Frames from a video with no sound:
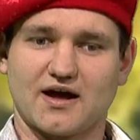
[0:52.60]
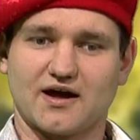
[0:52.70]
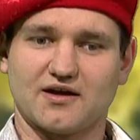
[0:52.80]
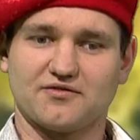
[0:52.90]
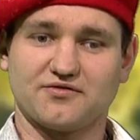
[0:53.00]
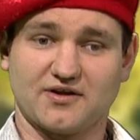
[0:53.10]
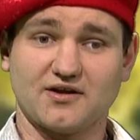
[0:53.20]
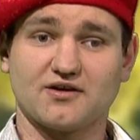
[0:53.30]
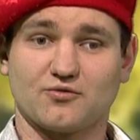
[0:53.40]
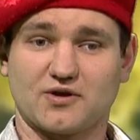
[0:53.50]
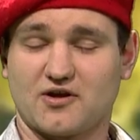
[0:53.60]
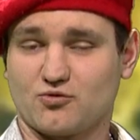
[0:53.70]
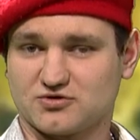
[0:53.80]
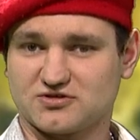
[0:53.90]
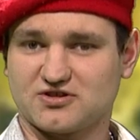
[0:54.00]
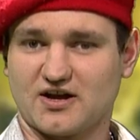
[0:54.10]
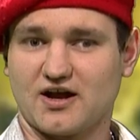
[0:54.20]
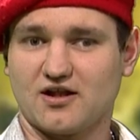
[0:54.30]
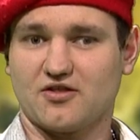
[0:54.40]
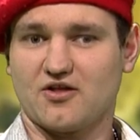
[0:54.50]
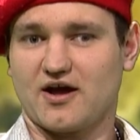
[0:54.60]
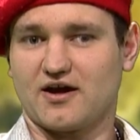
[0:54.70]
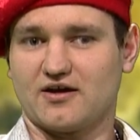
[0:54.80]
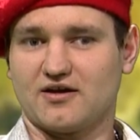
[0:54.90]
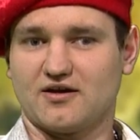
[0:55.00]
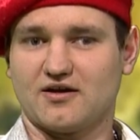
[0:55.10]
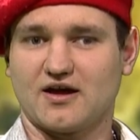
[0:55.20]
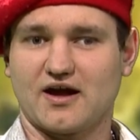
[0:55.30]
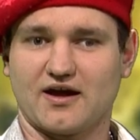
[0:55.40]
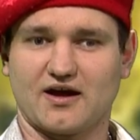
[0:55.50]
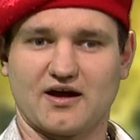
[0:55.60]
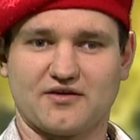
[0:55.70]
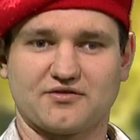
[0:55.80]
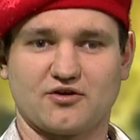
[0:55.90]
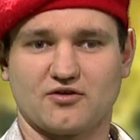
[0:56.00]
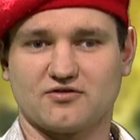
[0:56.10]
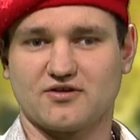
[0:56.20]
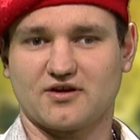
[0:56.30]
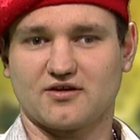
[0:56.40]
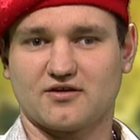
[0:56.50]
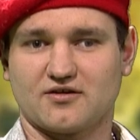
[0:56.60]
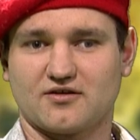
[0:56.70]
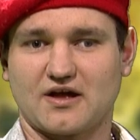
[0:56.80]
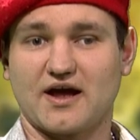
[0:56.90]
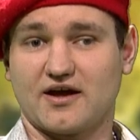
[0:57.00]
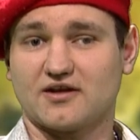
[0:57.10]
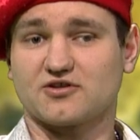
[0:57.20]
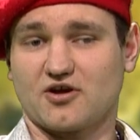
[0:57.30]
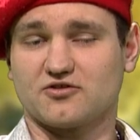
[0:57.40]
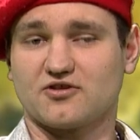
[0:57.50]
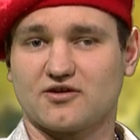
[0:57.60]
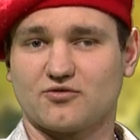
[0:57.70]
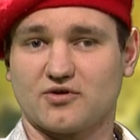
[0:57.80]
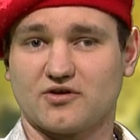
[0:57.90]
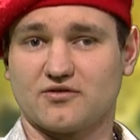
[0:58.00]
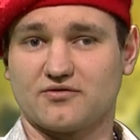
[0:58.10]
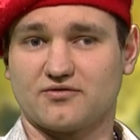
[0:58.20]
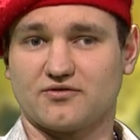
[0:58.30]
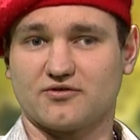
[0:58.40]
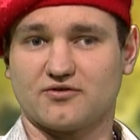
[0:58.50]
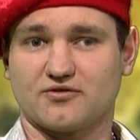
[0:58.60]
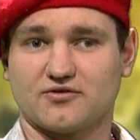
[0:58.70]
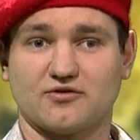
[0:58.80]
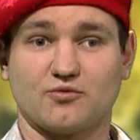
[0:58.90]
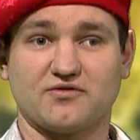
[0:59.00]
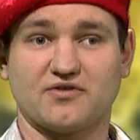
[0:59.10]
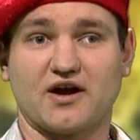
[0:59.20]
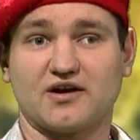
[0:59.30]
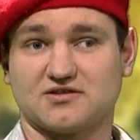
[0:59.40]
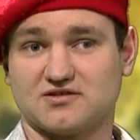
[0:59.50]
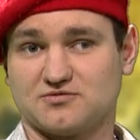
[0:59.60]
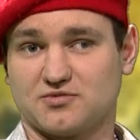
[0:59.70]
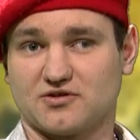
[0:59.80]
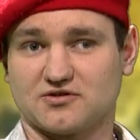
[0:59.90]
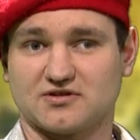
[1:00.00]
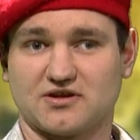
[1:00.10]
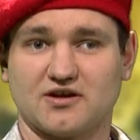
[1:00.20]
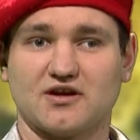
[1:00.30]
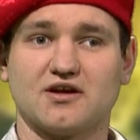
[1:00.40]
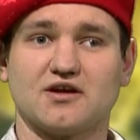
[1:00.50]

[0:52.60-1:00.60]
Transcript: I think when I was child, I I have contact. I had contact with uh, with artists because they